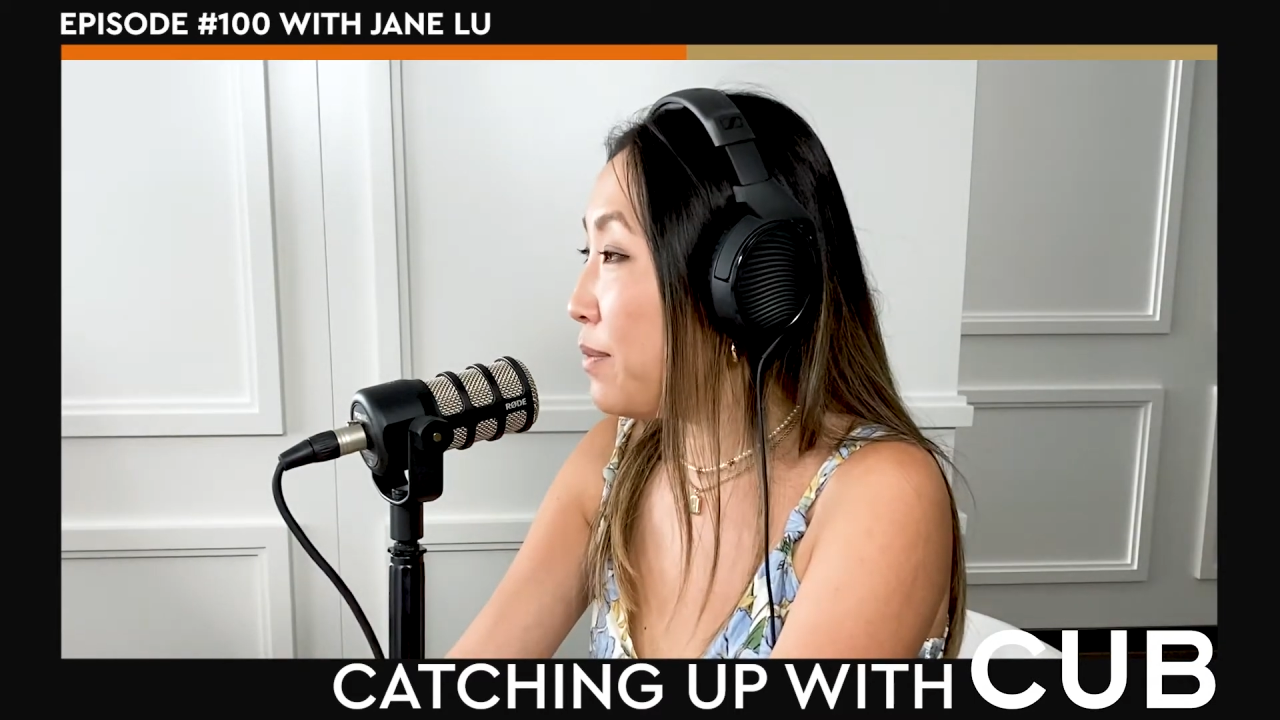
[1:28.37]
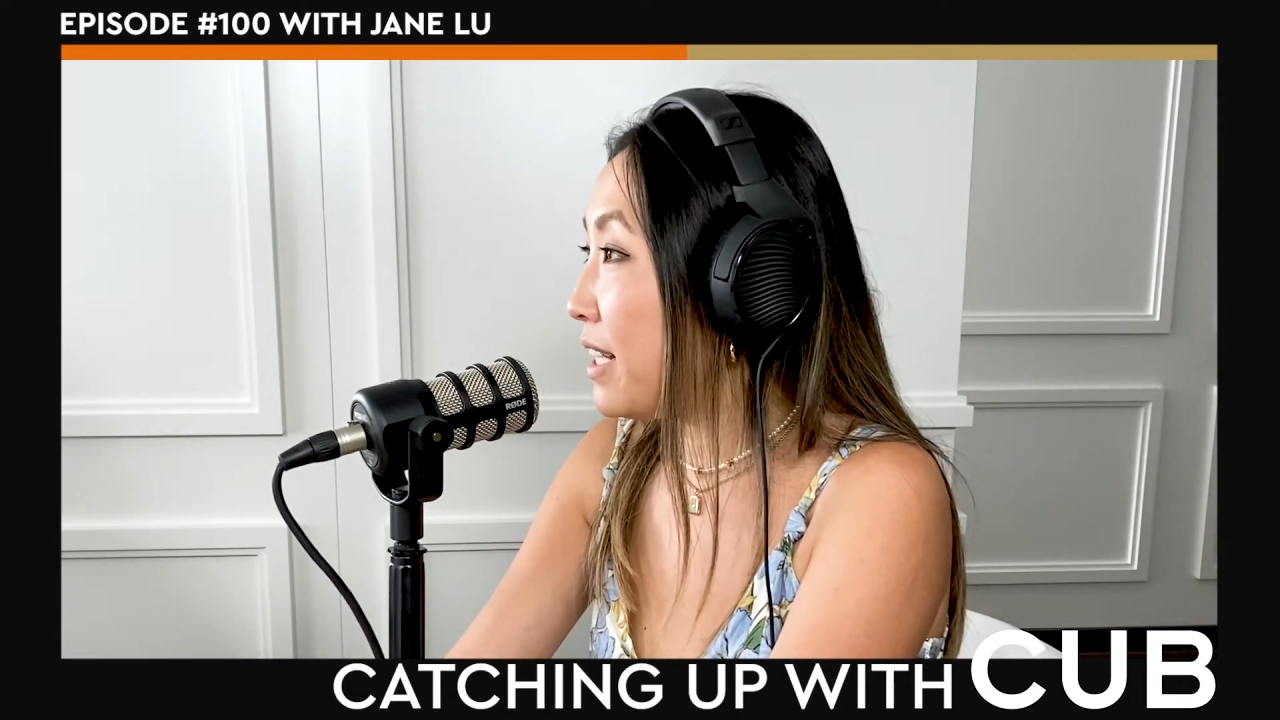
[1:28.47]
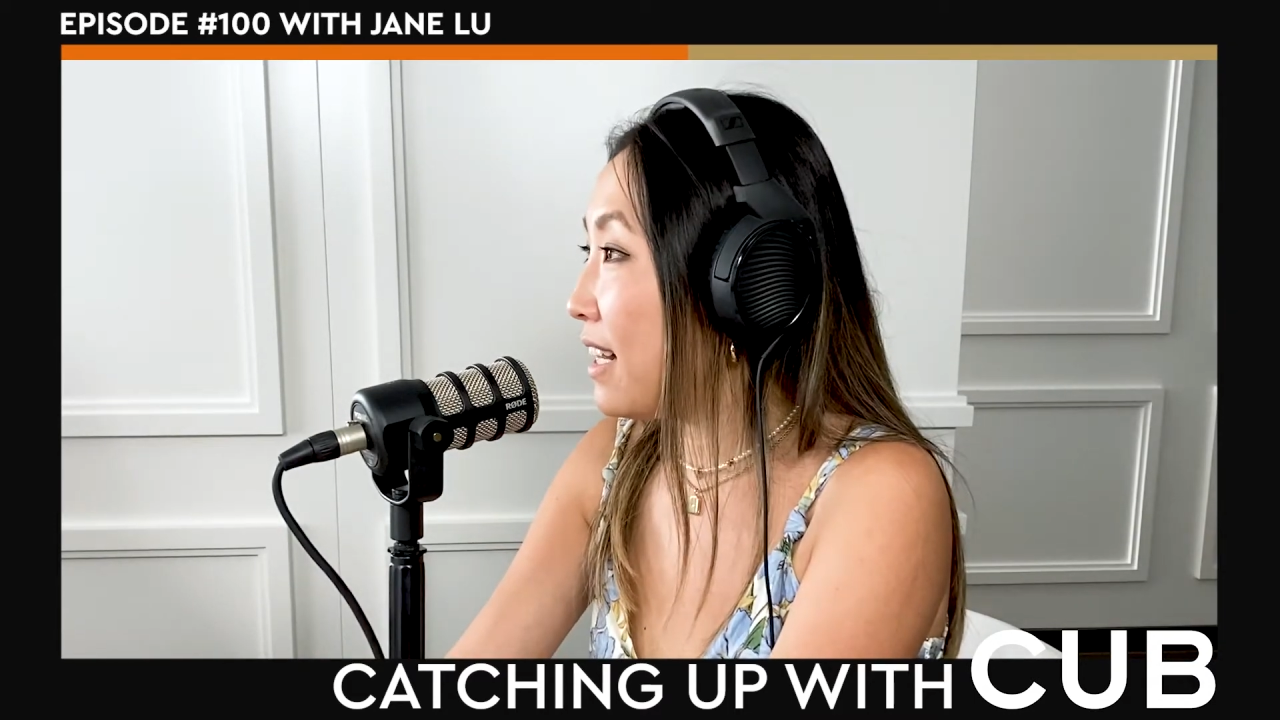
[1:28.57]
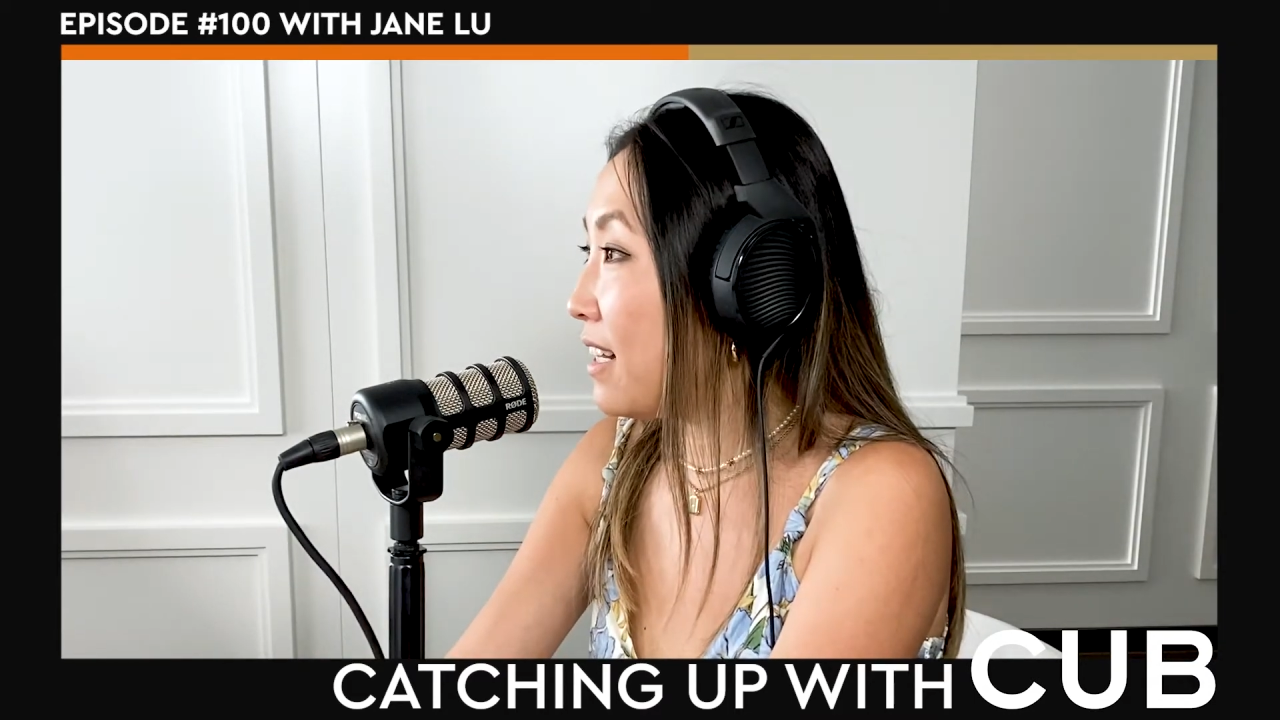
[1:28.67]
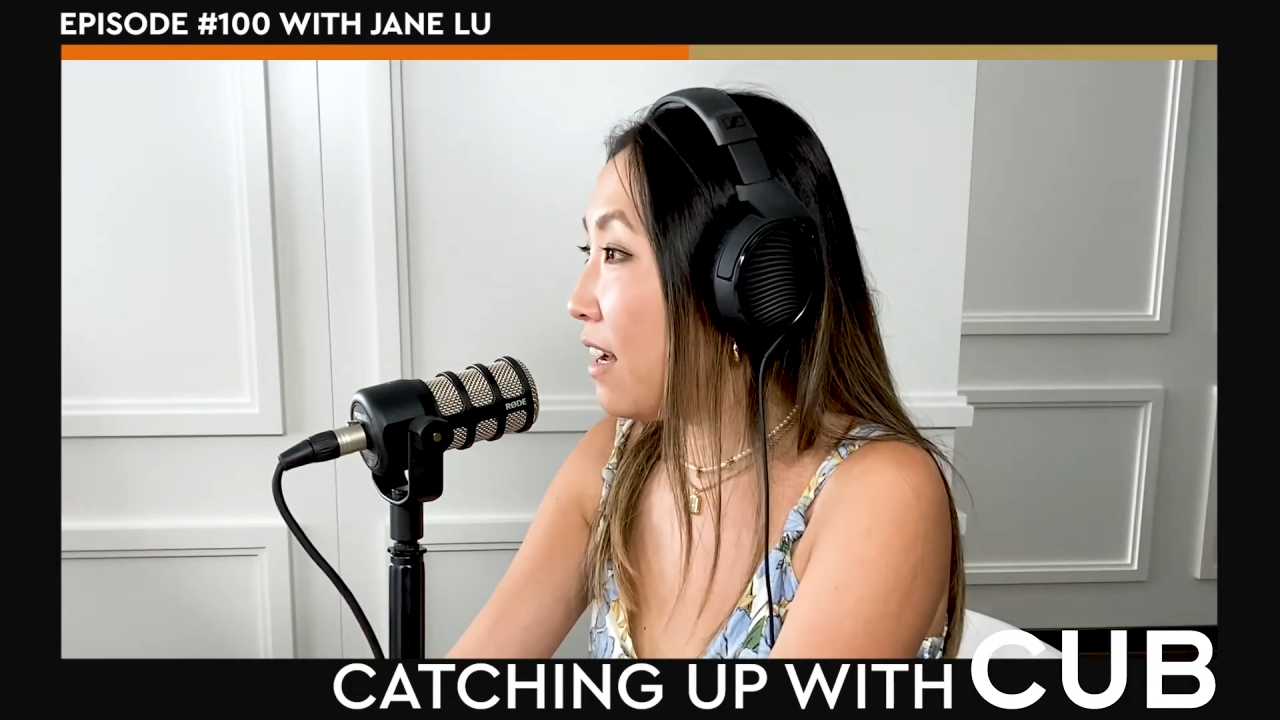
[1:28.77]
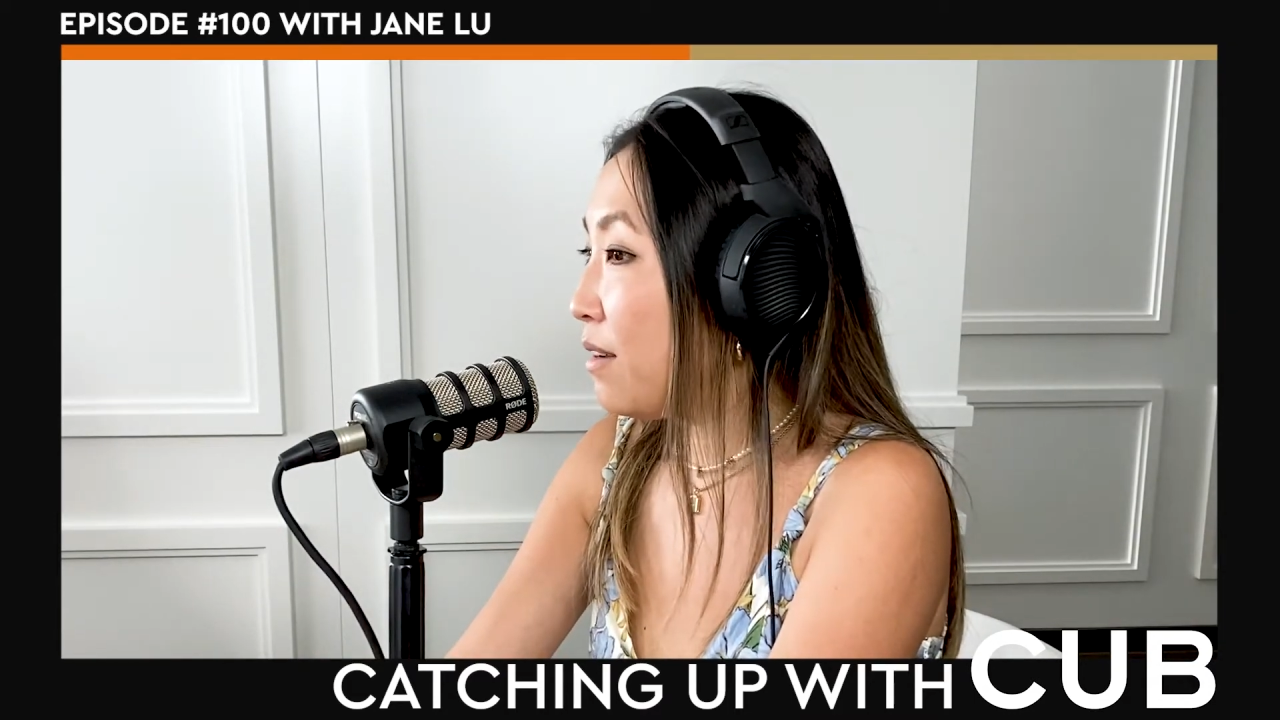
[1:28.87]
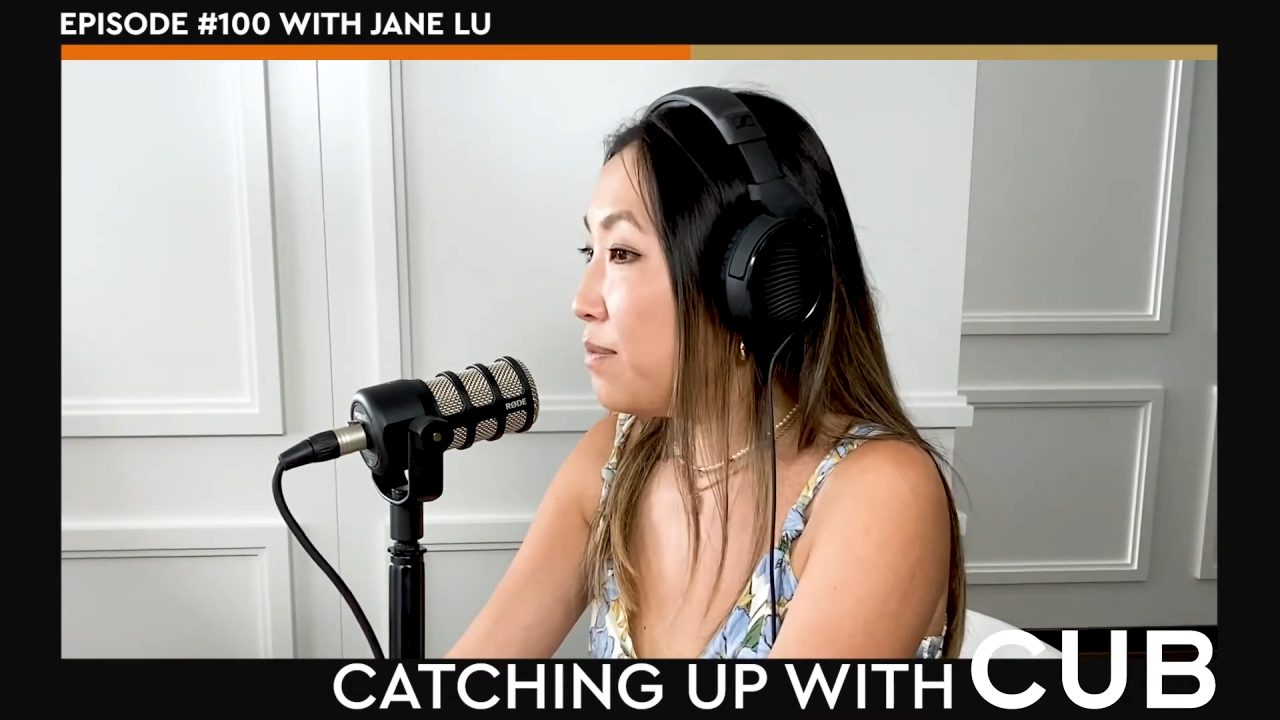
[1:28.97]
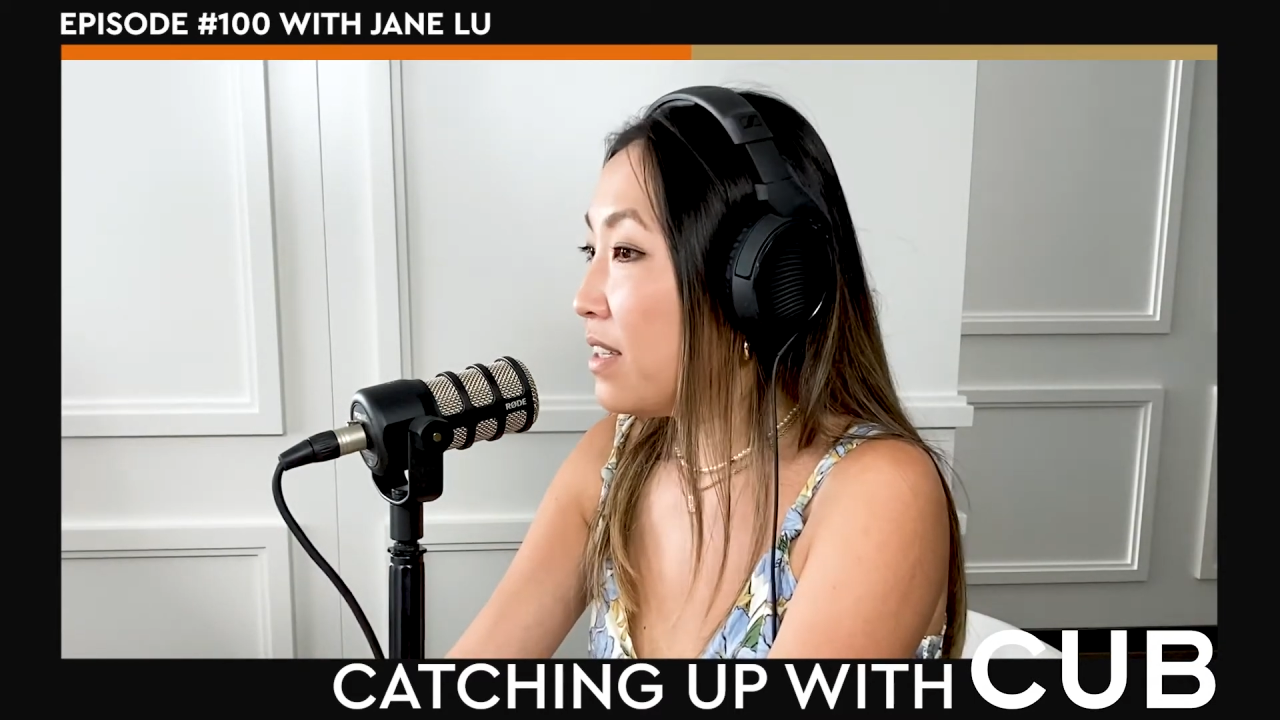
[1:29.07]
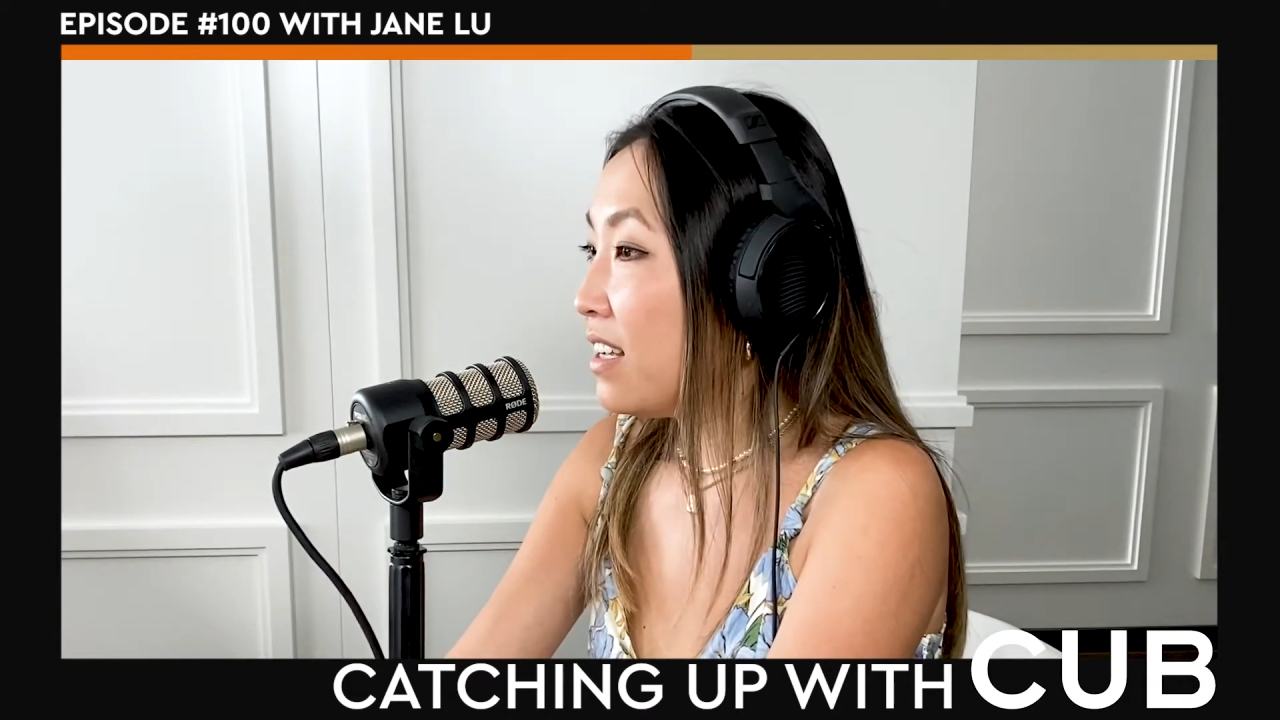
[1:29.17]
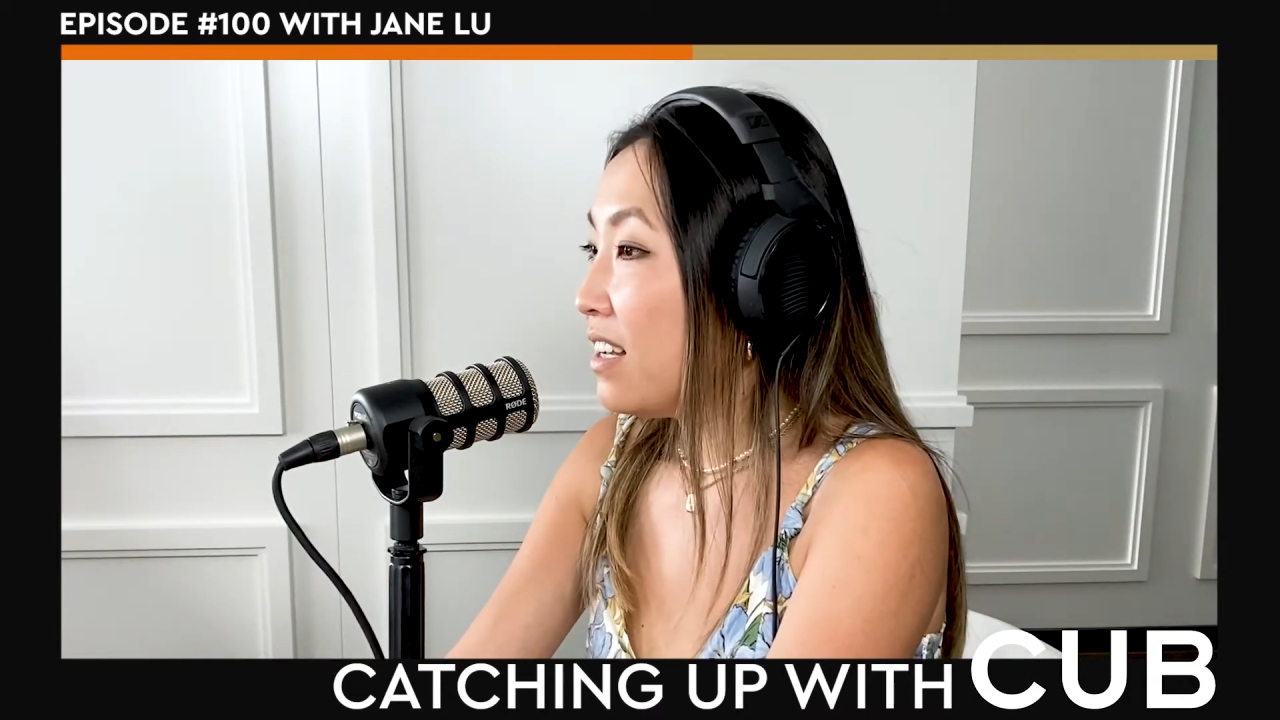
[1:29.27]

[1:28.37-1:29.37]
went and